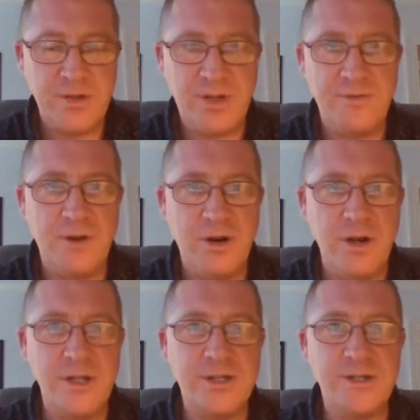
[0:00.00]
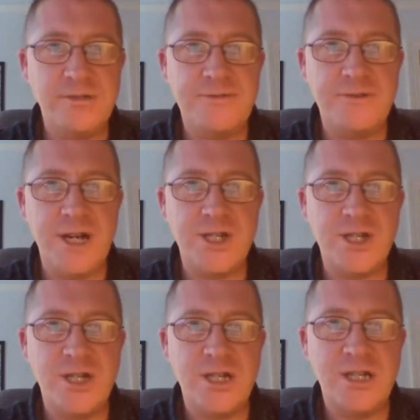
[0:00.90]
devise
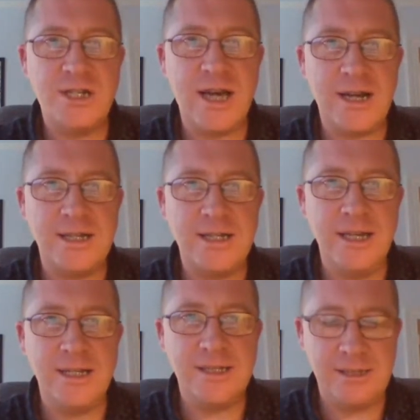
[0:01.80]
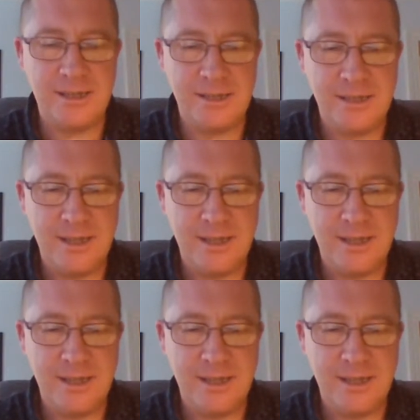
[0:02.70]
fresh tactics.